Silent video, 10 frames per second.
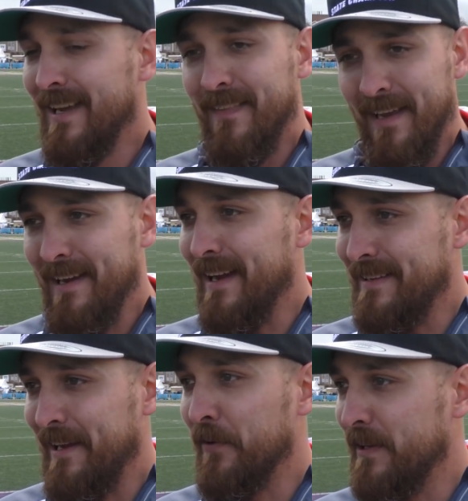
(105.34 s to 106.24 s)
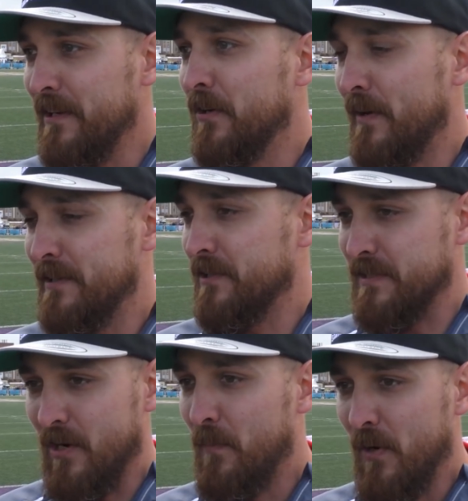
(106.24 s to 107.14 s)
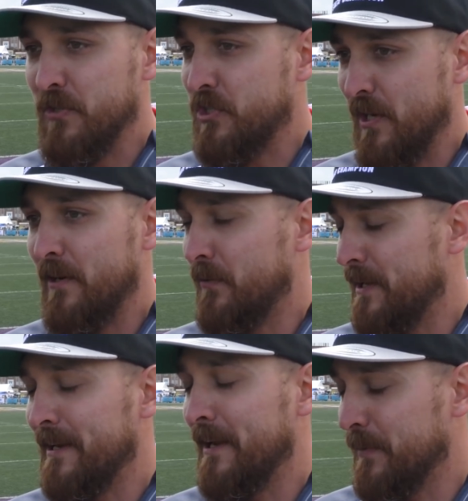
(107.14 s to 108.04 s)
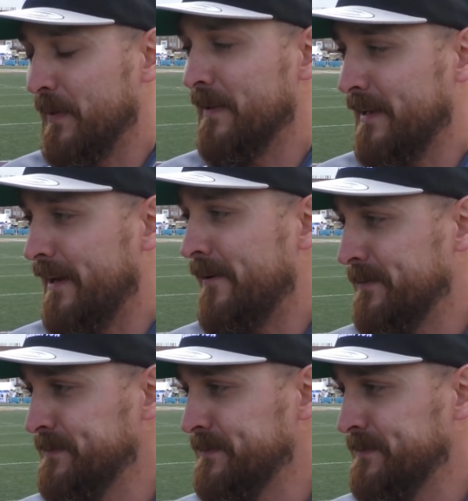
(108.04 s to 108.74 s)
They got downhill and just almost shut our running game completely out.